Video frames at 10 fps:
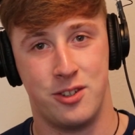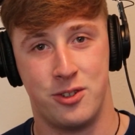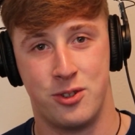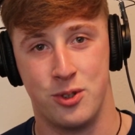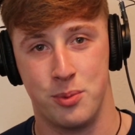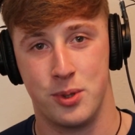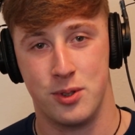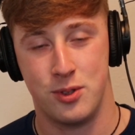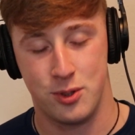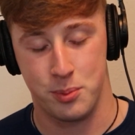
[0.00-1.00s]

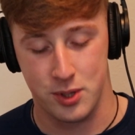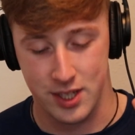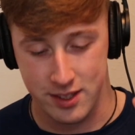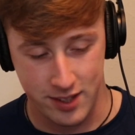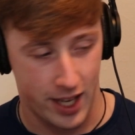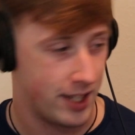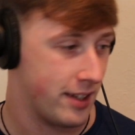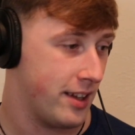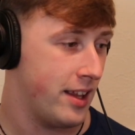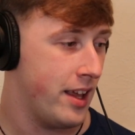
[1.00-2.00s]
super excited.